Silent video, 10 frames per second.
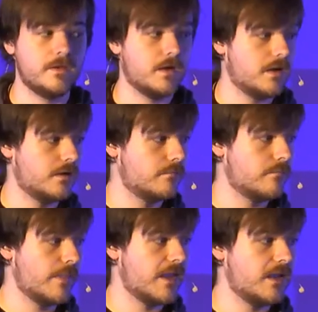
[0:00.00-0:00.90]

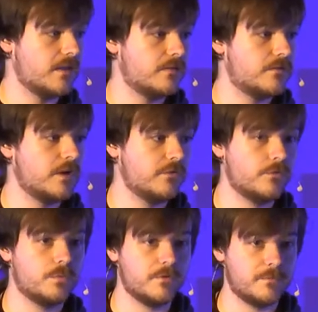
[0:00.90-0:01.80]
Um, and not
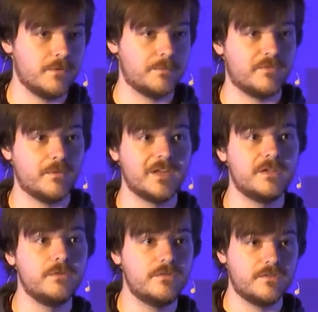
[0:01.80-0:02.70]
just word of mouth, but somebody
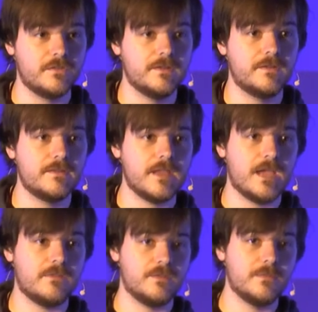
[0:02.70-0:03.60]
uses it
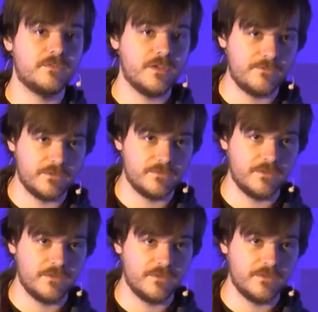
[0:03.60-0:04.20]
at somebody's office.